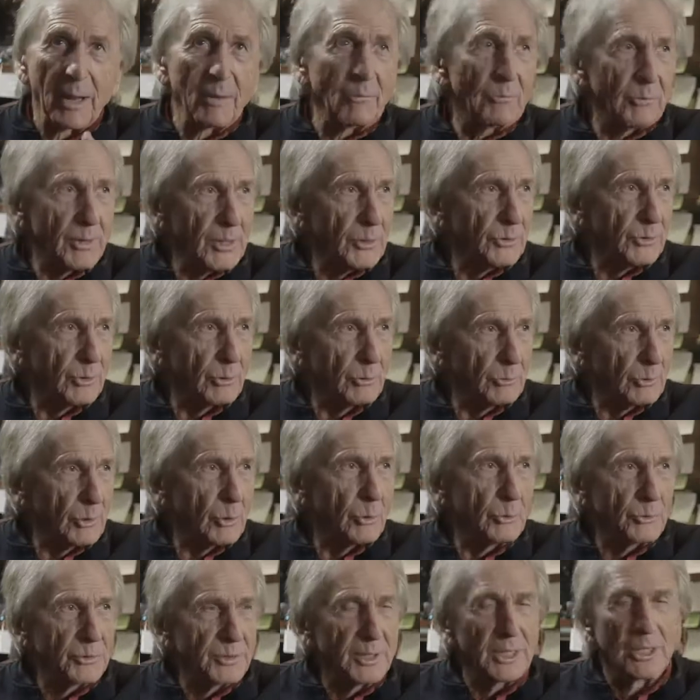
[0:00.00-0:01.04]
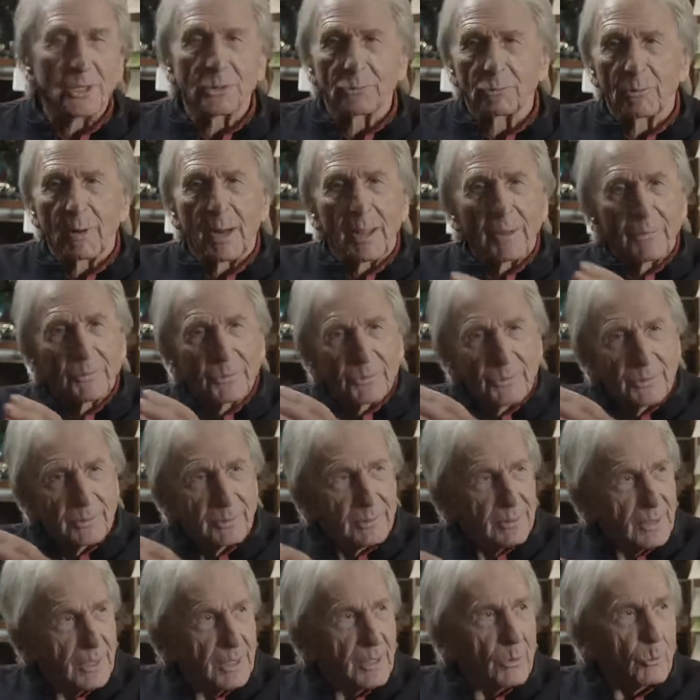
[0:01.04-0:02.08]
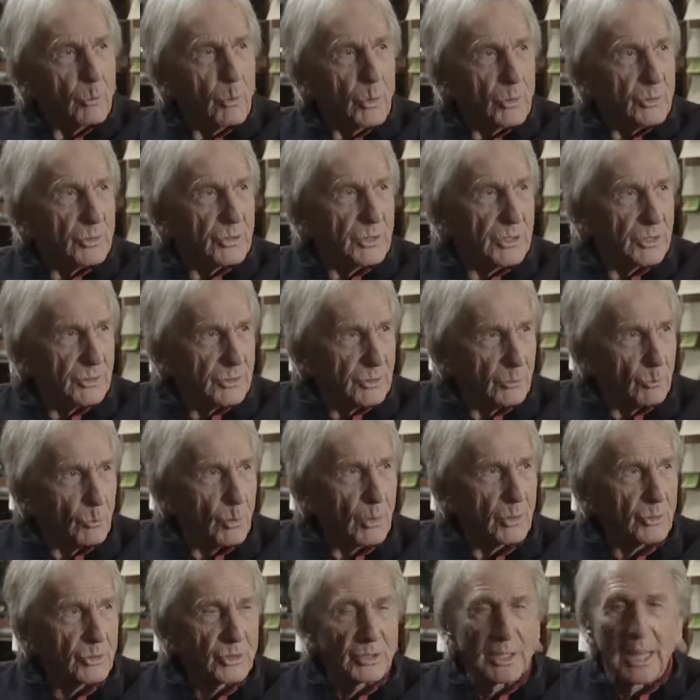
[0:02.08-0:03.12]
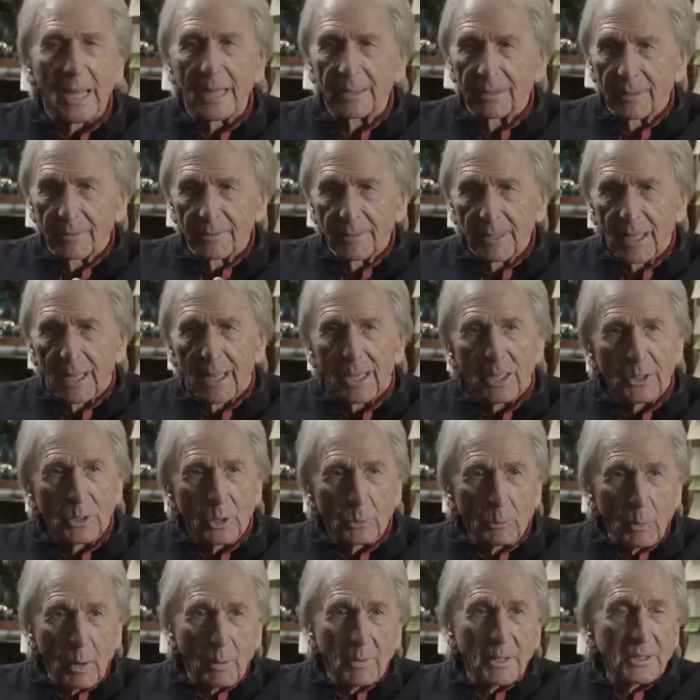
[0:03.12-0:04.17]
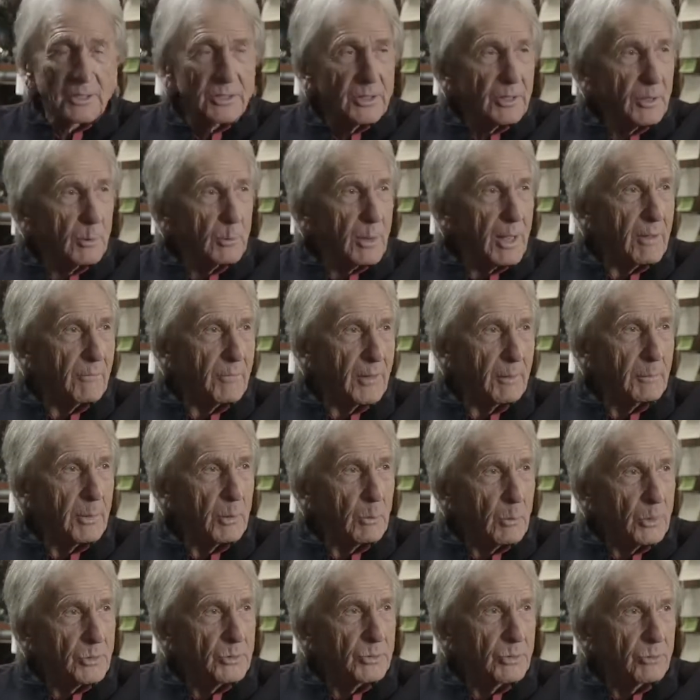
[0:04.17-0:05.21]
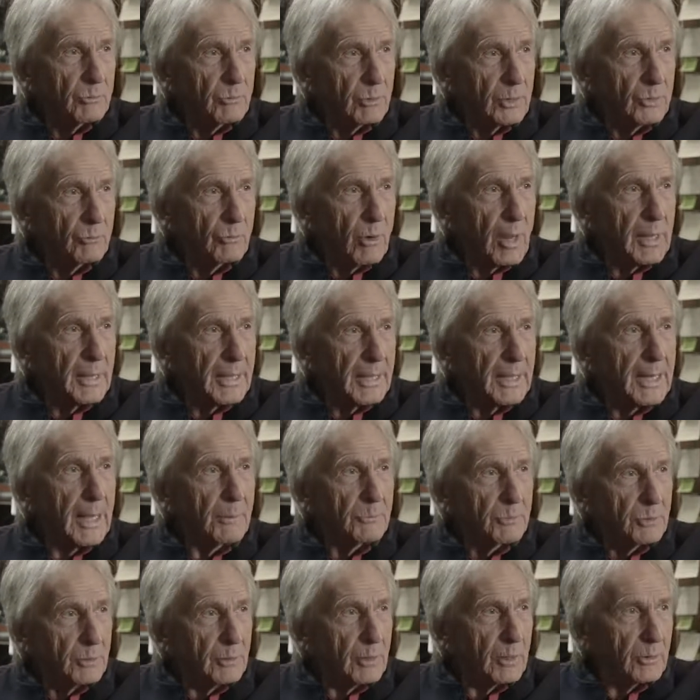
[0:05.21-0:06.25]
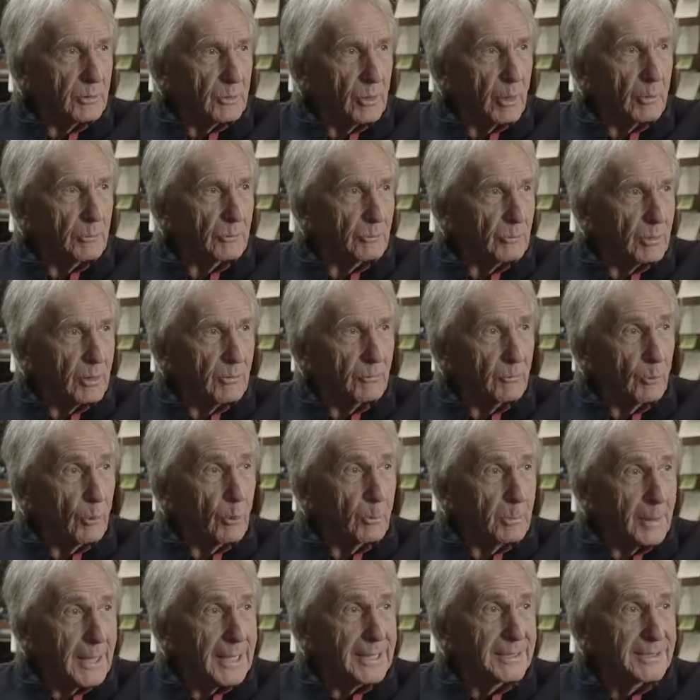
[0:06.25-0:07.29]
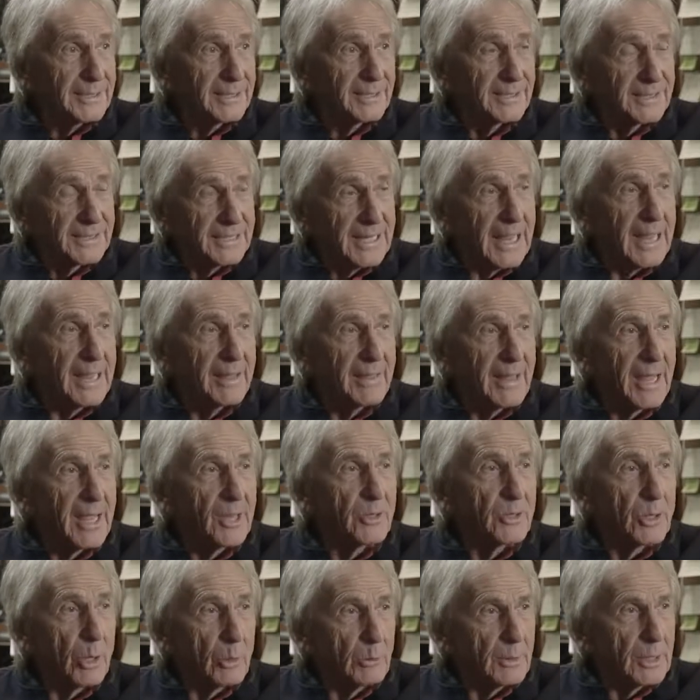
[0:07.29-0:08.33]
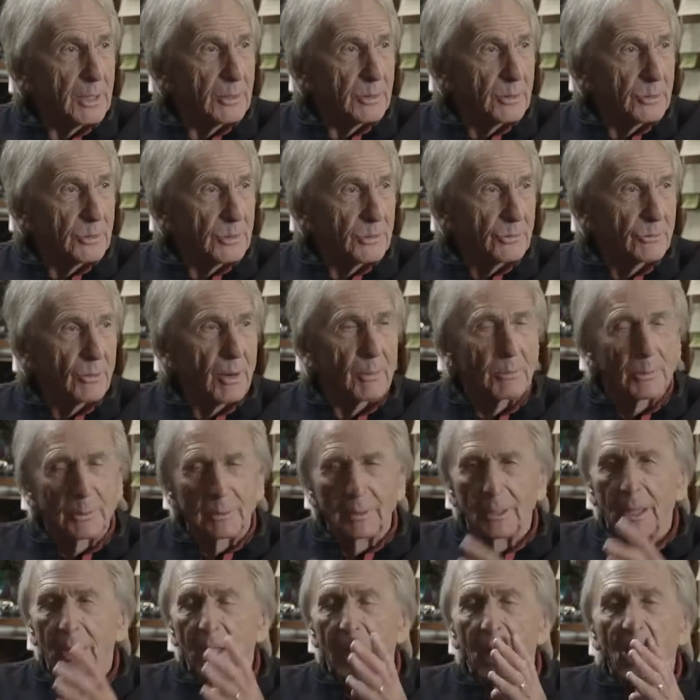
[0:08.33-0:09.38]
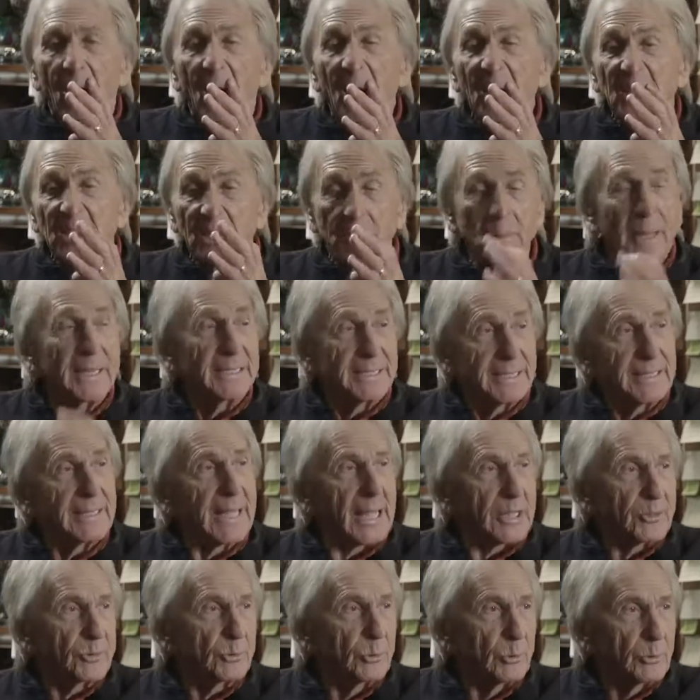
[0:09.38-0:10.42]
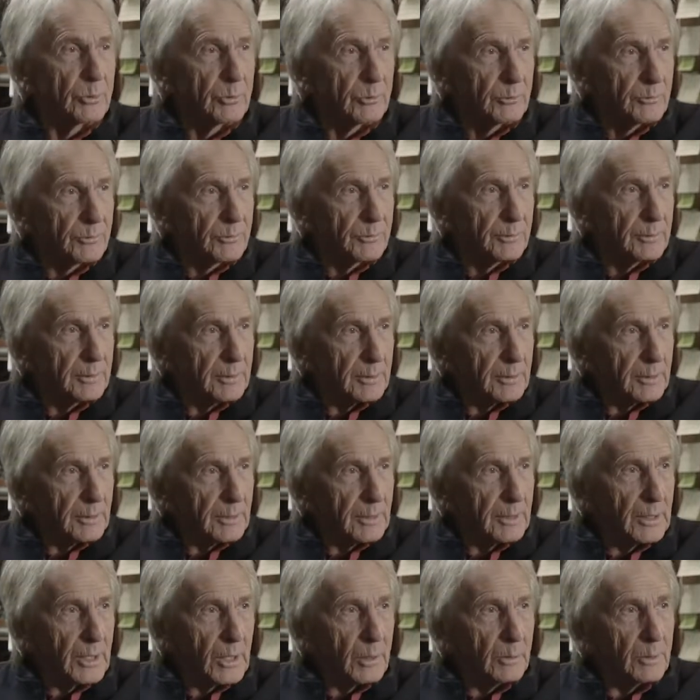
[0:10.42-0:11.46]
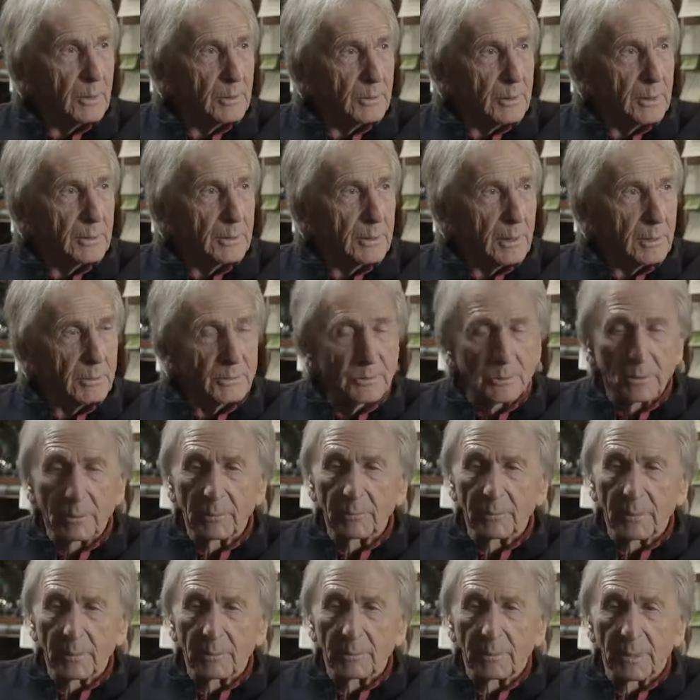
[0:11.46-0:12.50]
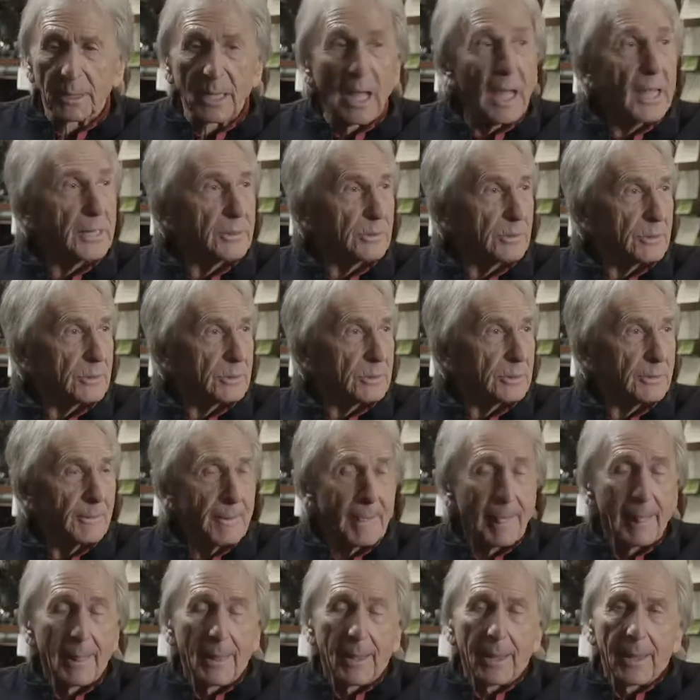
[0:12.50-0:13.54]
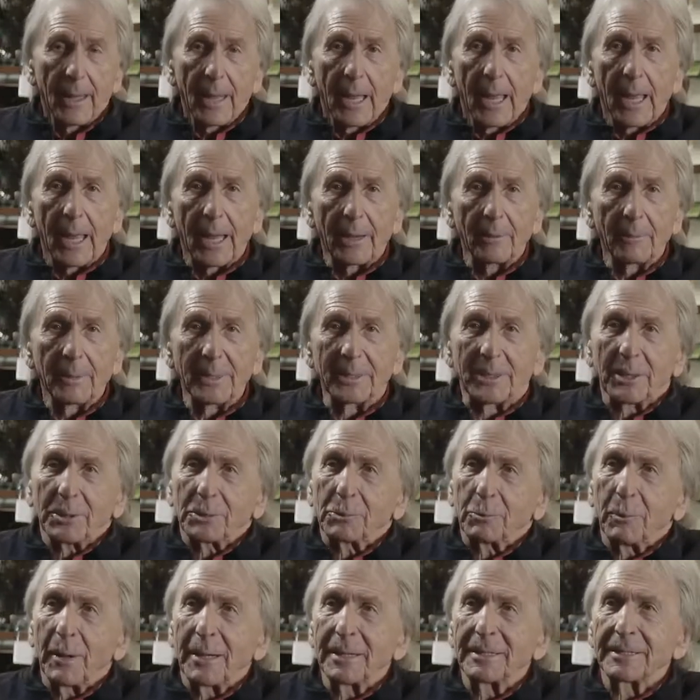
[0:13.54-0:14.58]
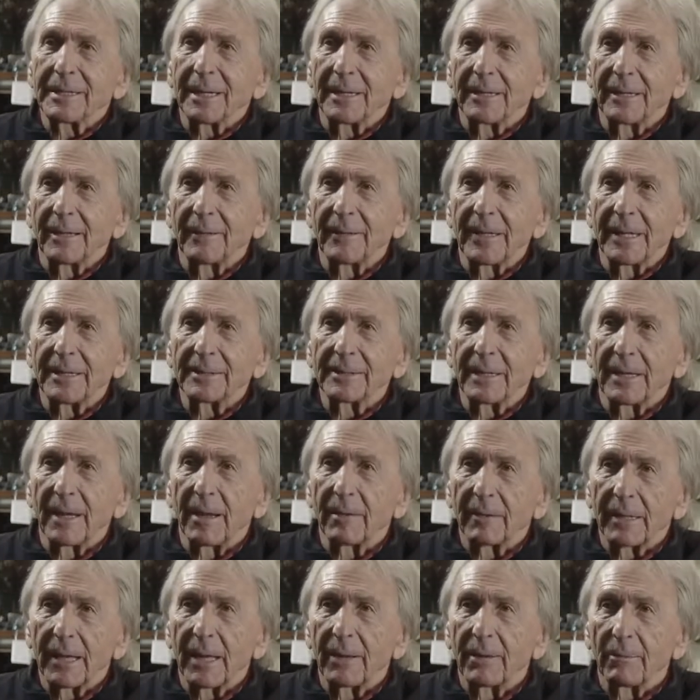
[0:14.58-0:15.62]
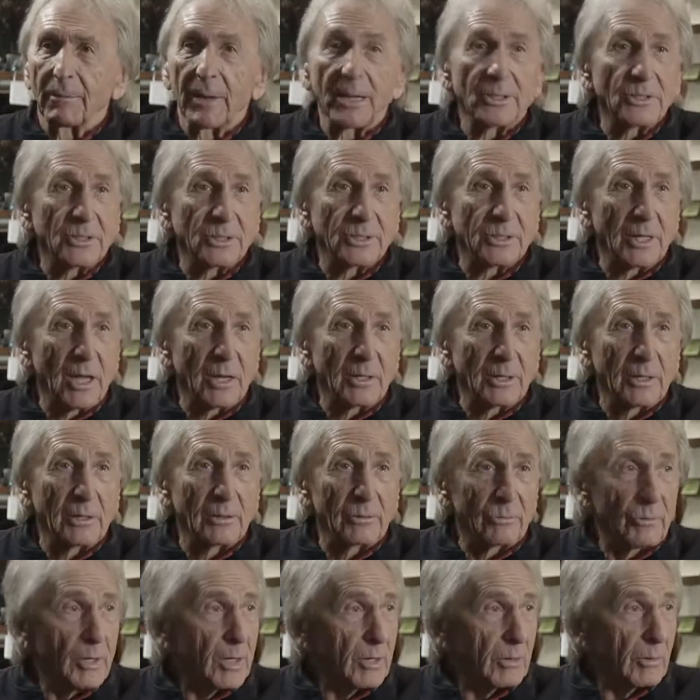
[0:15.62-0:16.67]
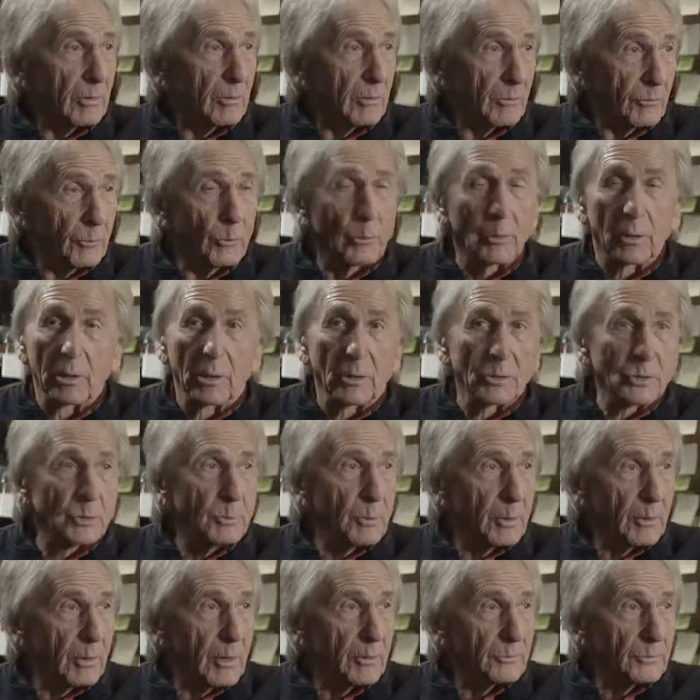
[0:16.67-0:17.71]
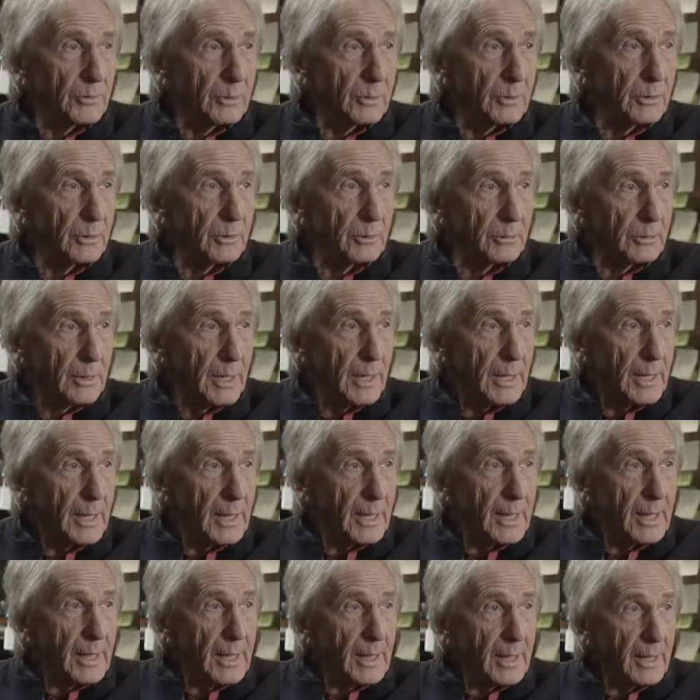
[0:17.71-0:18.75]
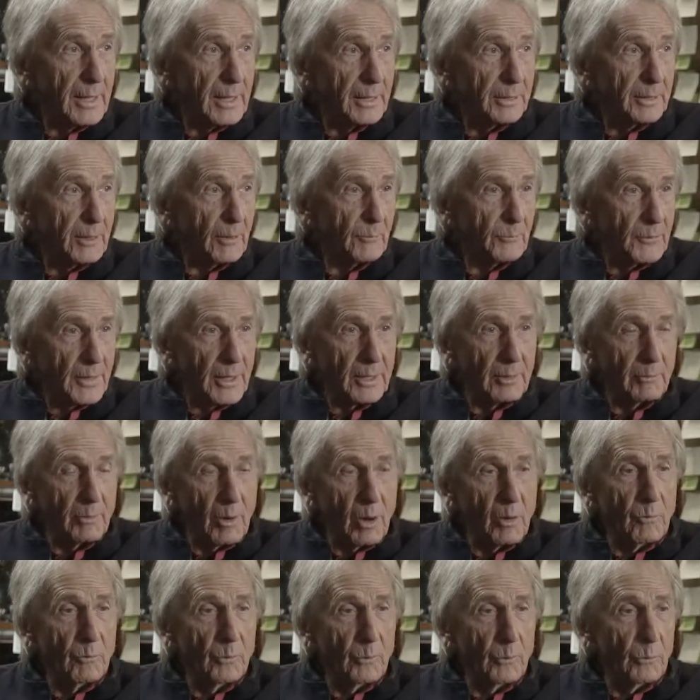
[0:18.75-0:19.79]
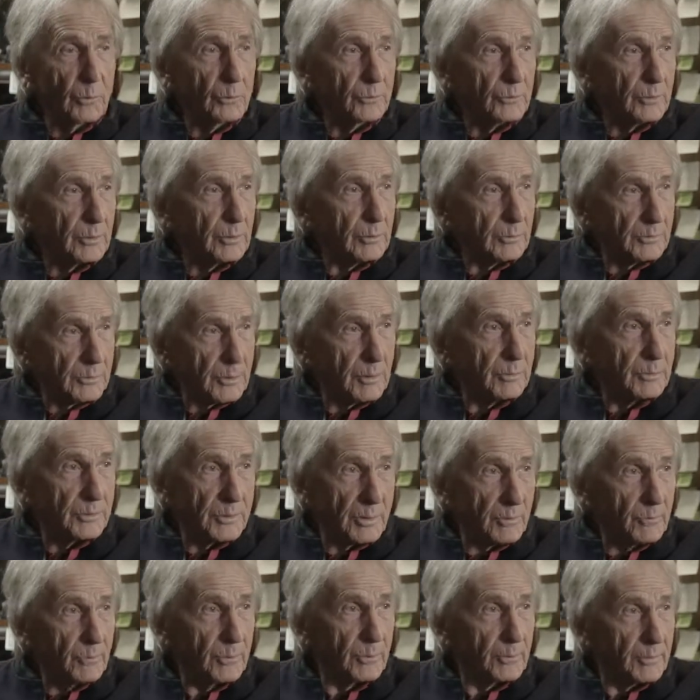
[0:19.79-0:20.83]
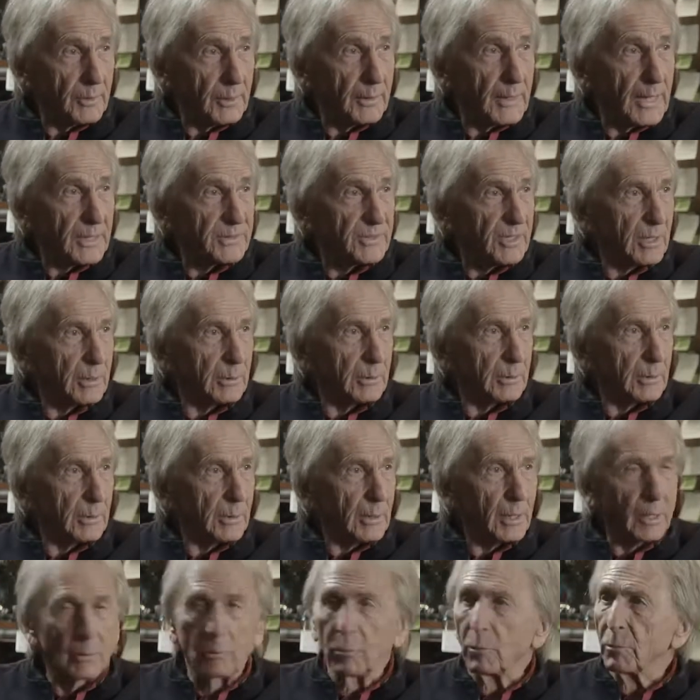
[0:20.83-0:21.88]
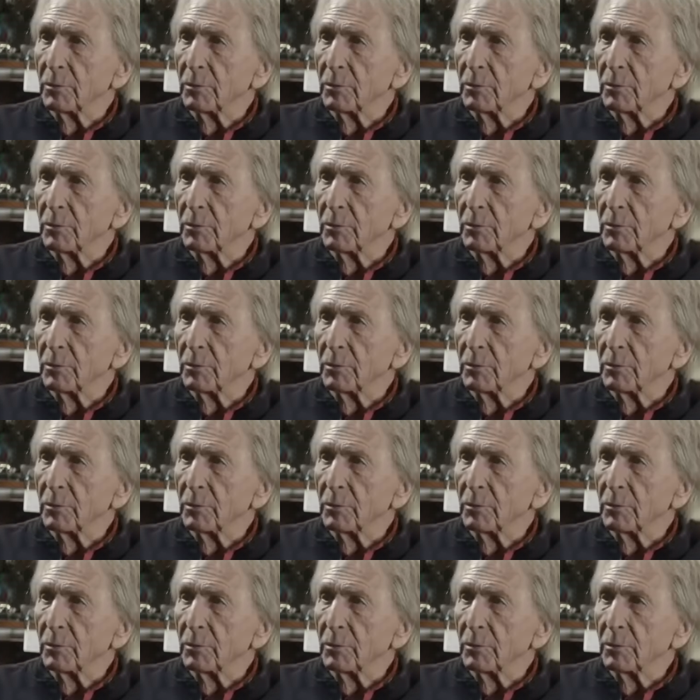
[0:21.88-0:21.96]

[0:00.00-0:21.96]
rev, you'll use these revs and watch this and watch that, and you won't get in the way of him. We want you to try and get up to the top three or four places. Stay there. Don't get into trouble. I expected that sort of, you know, a, a sort of a guidance. And we just went in, and they said, okay, the race is starting at three o'clock or four o'clock tomorrow afternoon. Uh, don't forget your overalls and so on and so forth, and that's it. And I